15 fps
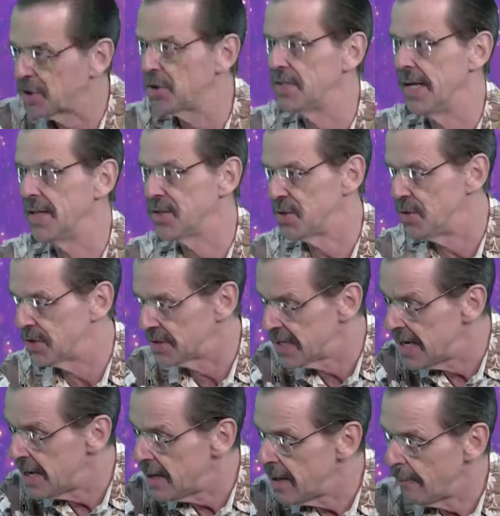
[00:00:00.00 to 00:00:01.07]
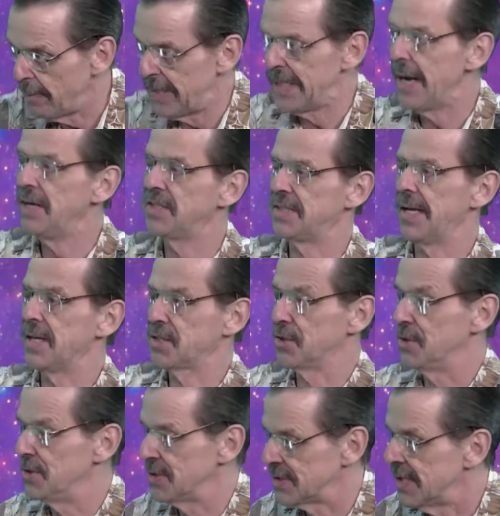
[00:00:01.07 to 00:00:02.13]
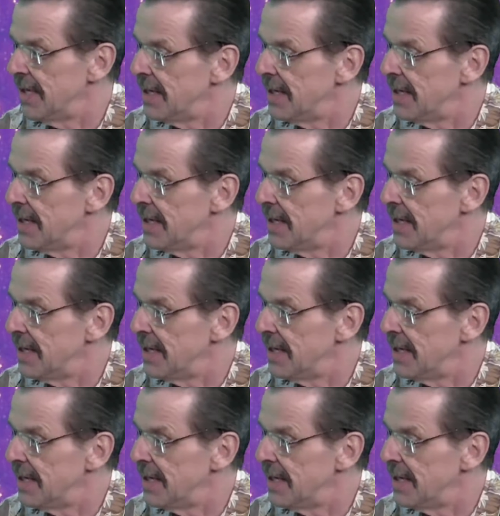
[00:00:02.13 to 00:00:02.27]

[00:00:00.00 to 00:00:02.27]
sensors, pH sensors,